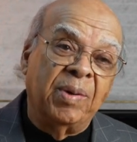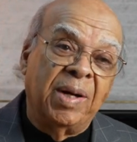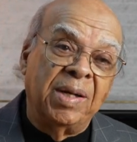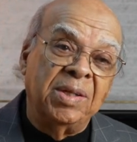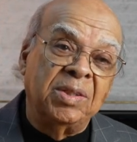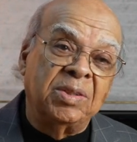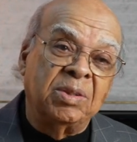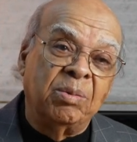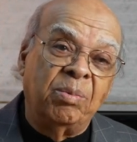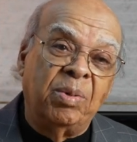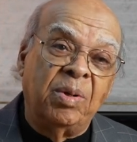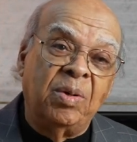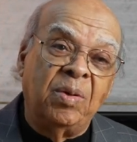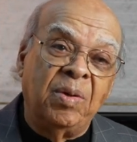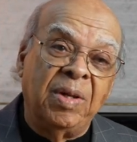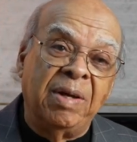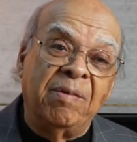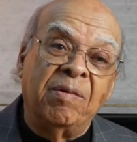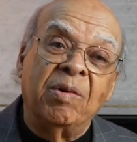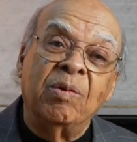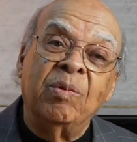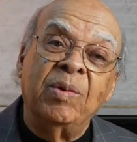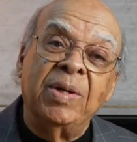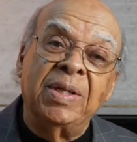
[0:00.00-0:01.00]
I used to bowl
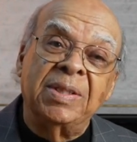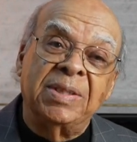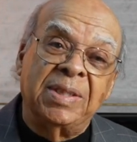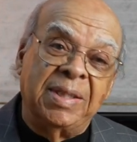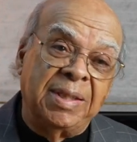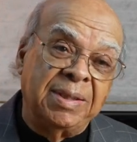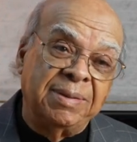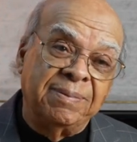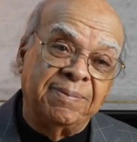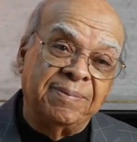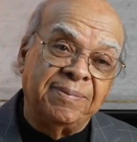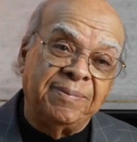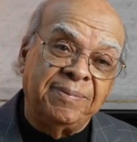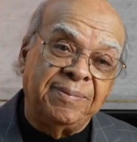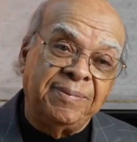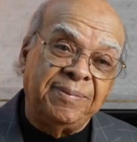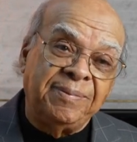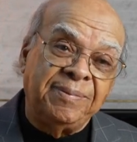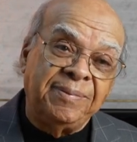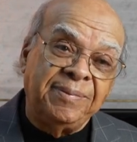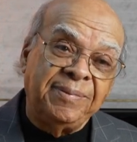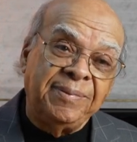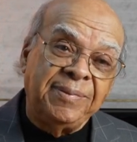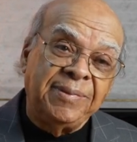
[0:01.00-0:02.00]
every Wednesday. Oh, wow.